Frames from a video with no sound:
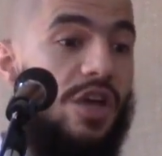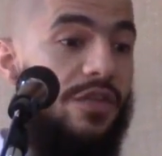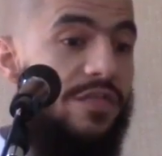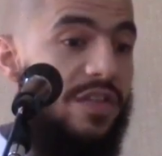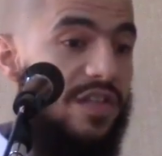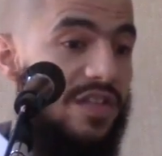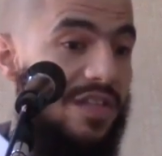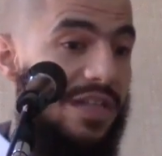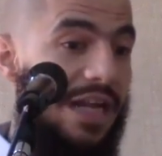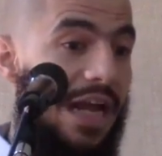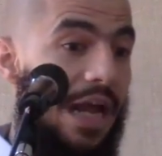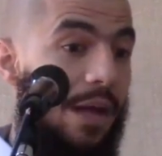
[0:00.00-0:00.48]
of
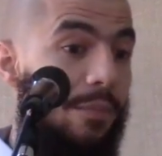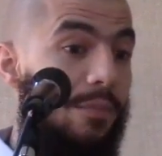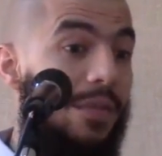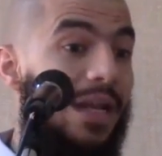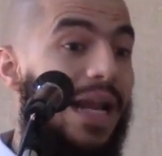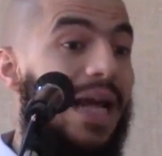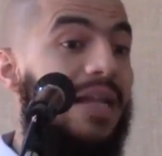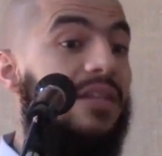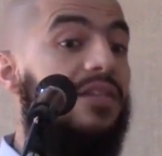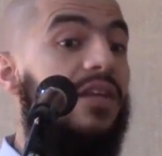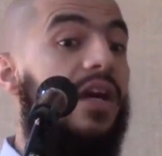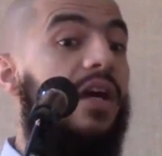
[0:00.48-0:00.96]

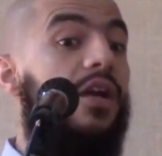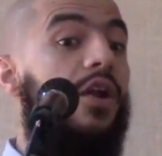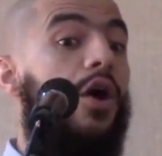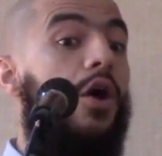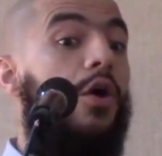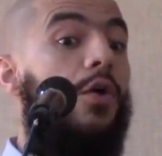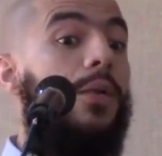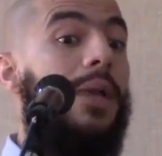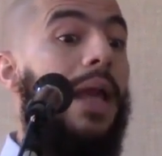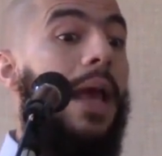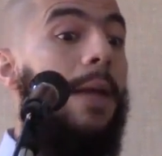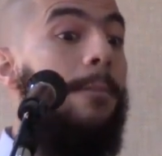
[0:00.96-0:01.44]
Islam, let
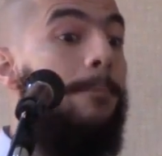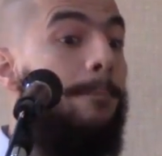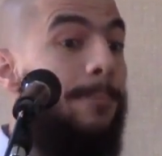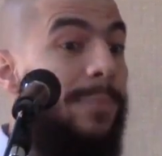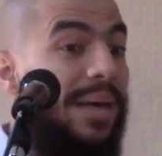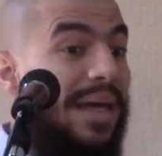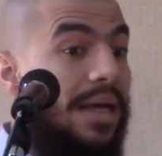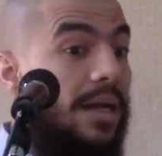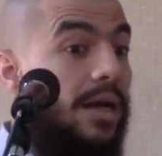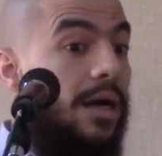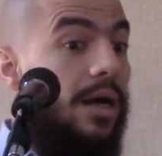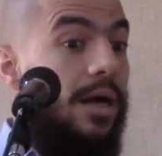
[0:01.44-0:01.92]
alone a
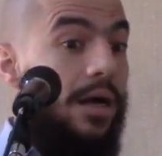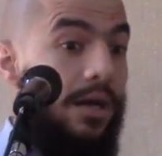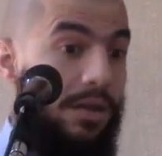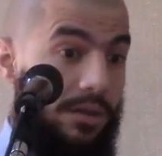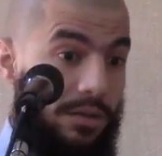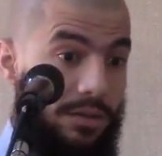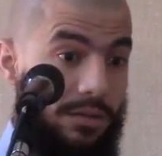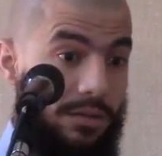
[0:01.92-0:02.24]
pillar